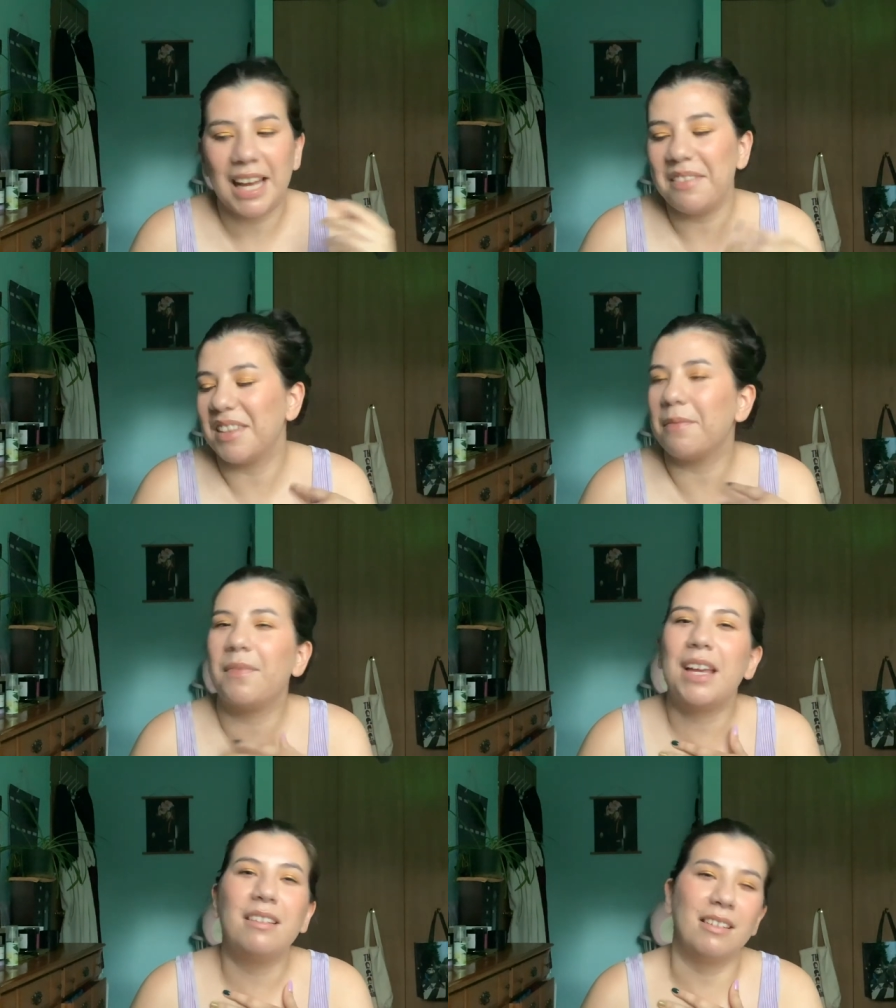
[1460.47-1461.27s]
I,
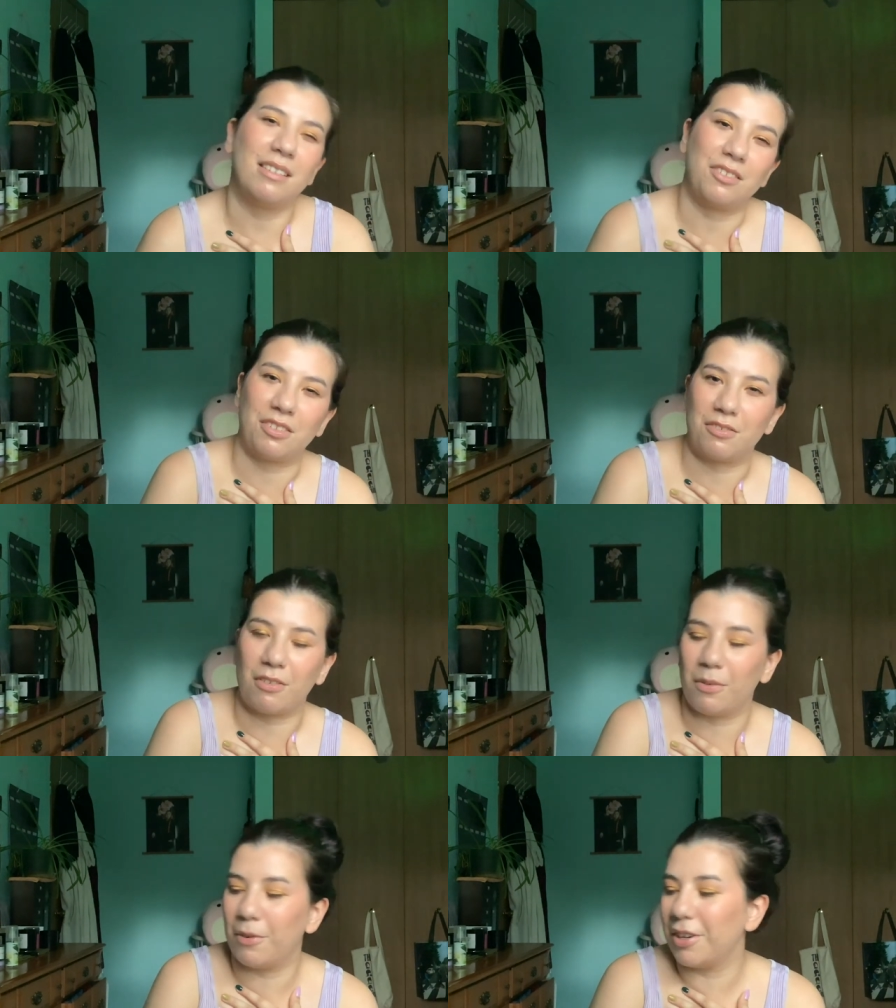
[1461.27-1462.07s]
fails is such a
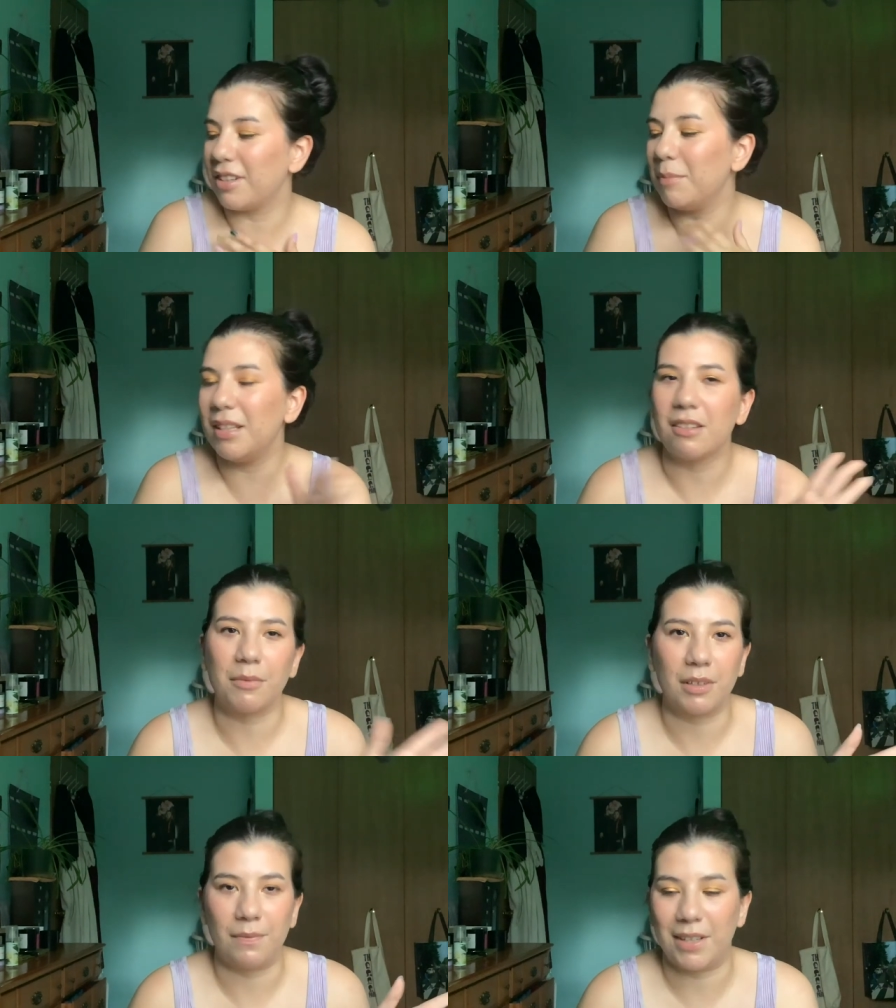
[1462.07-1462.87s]
strong word. Some of these aren't
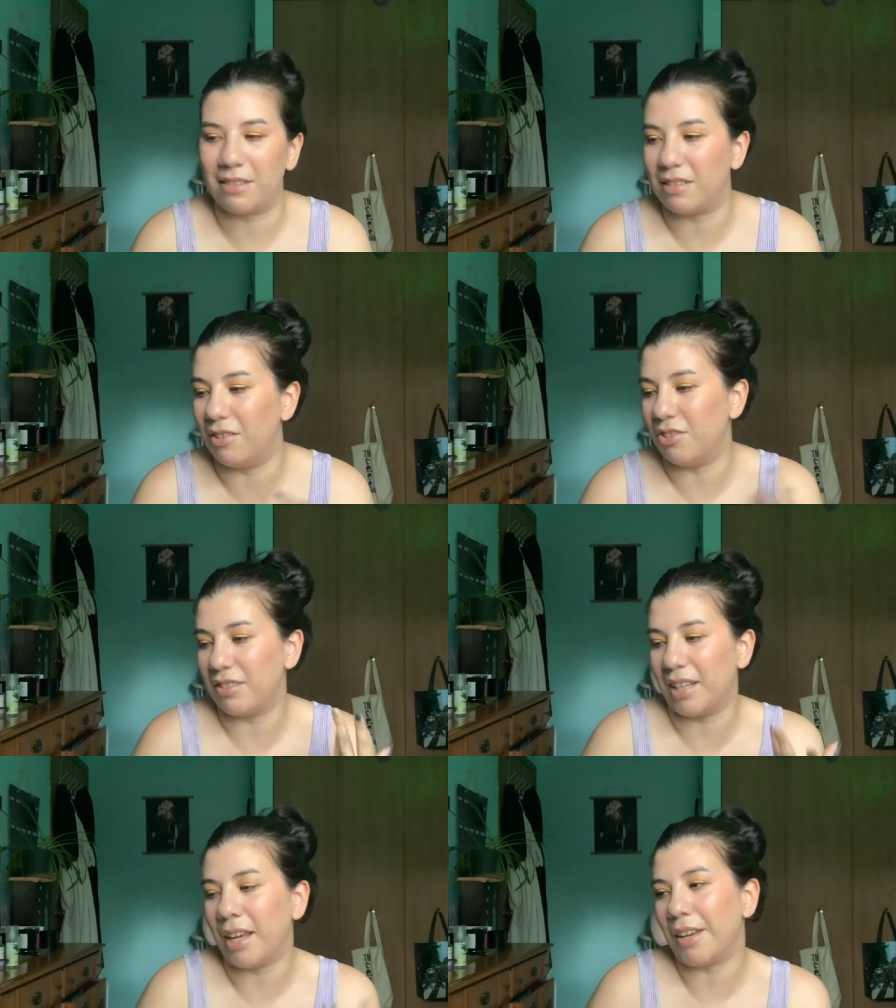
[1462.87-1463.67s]
really fails. They're
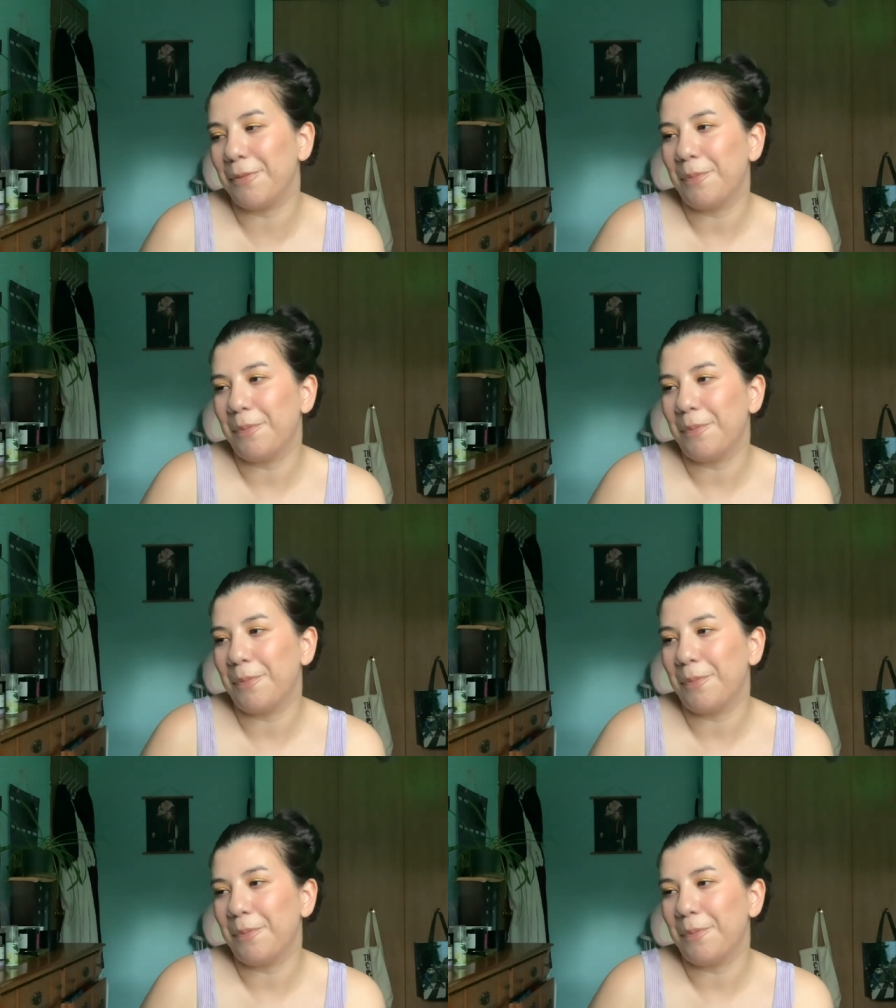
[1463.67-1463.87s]
just like,